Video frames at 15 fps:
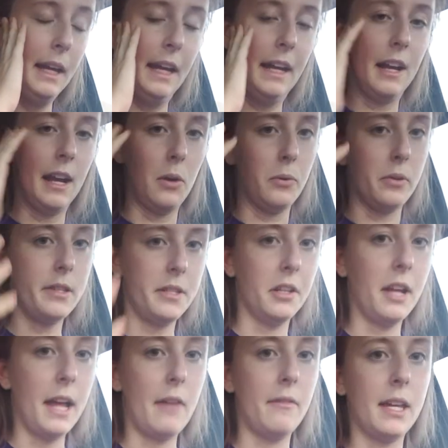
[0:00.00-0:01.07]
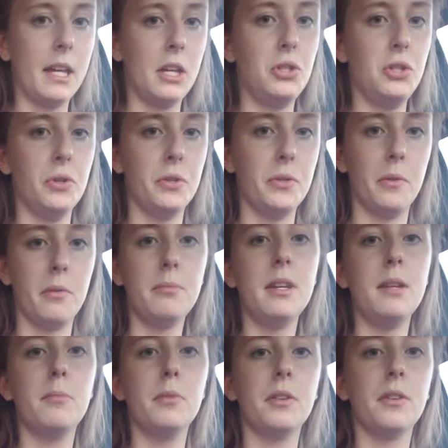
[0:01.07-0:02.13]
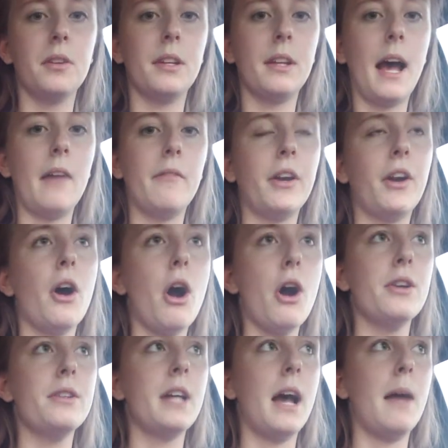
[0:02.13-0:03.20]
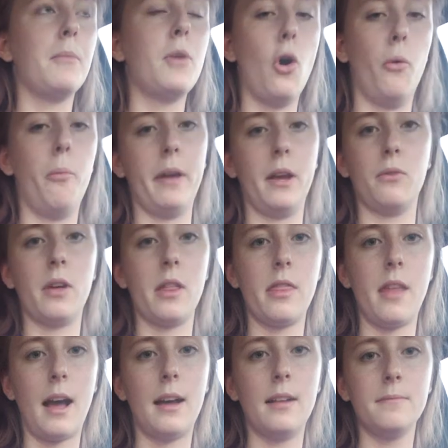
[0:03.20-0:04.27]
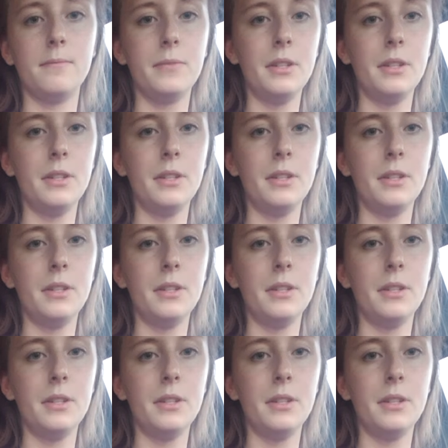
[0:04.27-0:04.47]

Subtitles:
And I was still having issues with people and having a hard time coping with that.